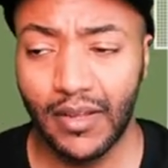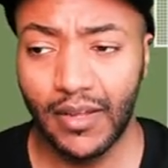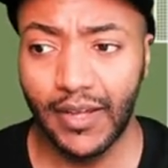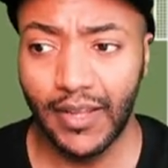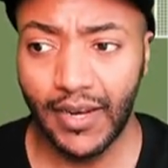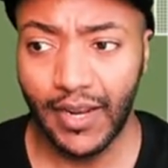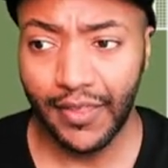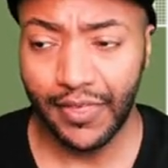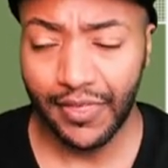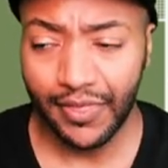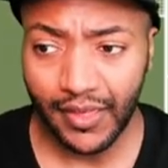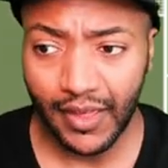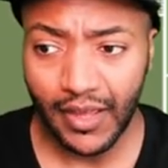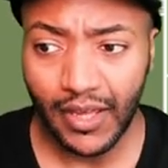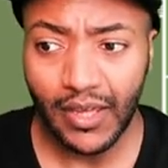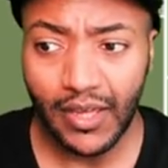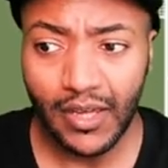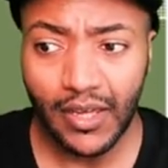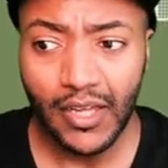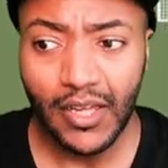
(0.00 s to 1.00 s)
And I
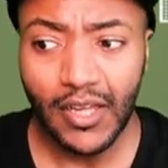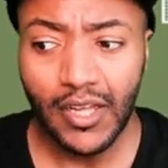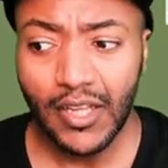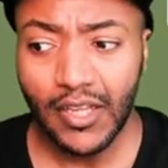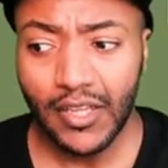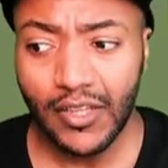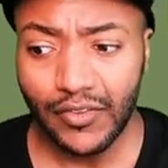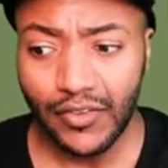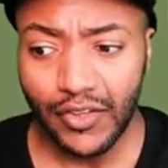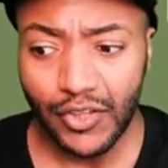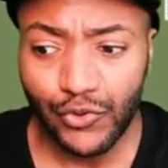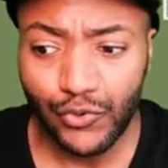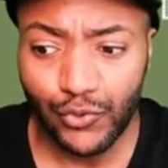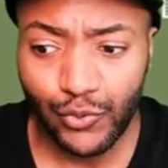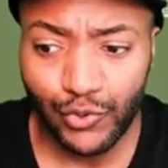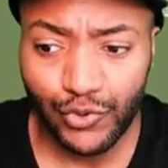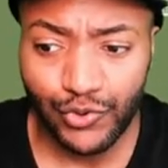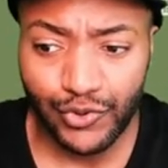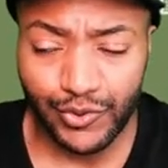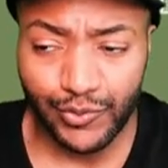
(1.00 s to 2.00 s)
think these
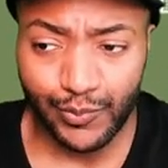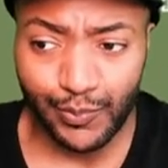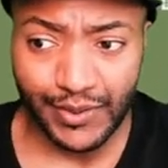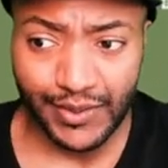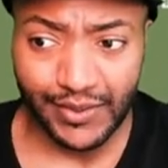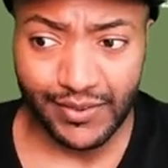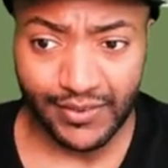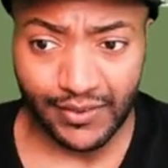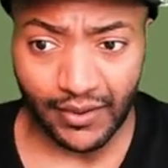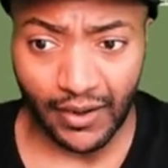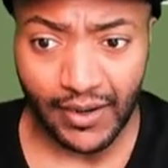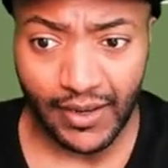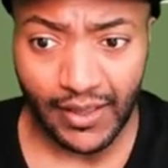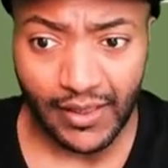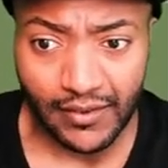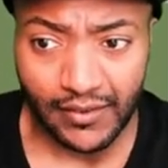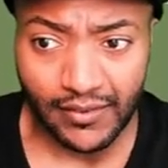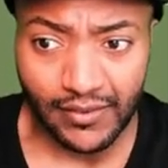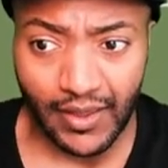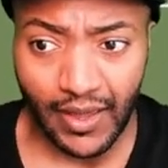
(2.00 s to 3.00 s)
two should be
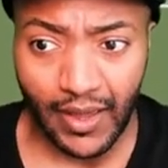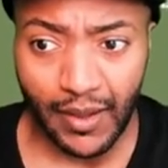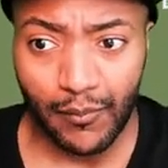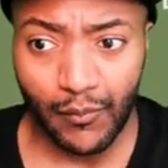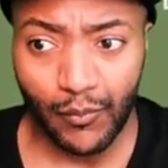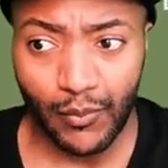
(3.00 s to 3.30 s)
starting this game.